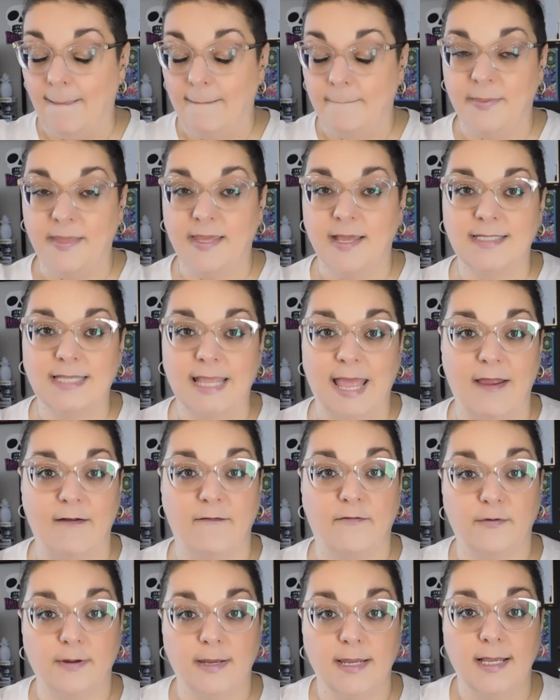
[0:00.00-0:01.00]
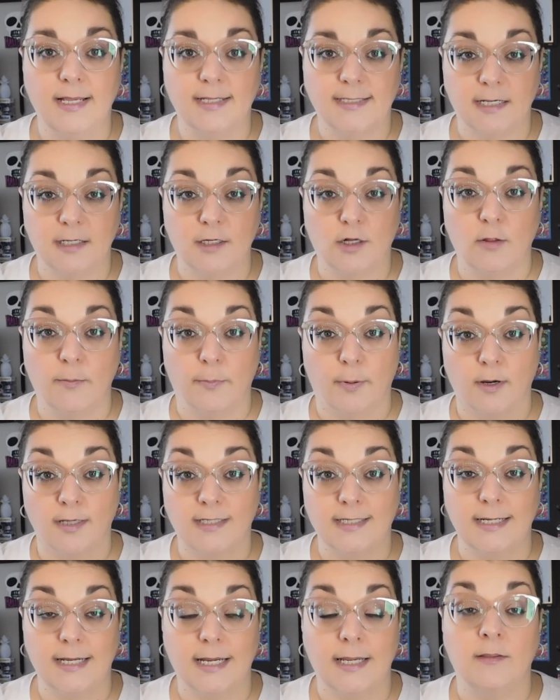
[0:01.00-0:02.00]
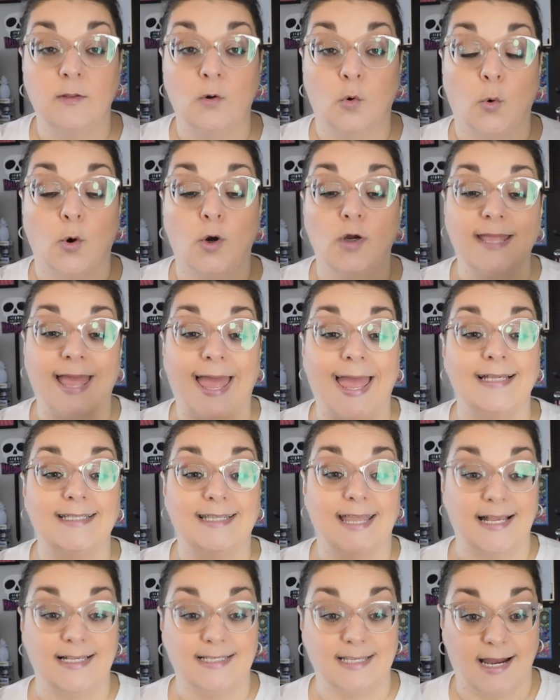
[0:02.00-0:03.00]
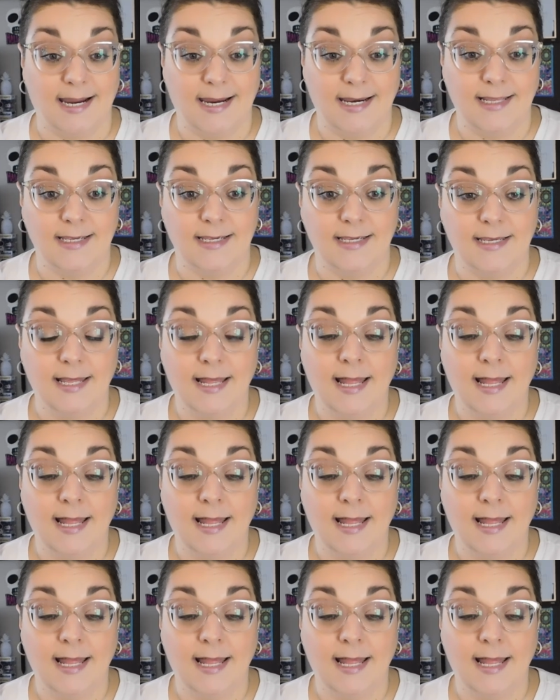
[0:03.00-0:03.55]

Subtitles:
because every single person in the world has anxiety.